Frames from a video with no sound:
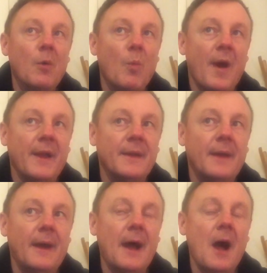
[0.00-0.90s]

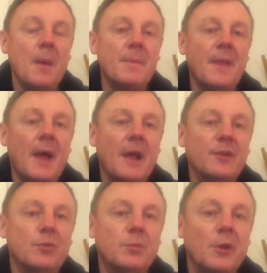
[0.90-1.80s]
when that
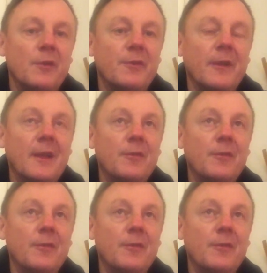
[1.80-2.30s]
is all moving.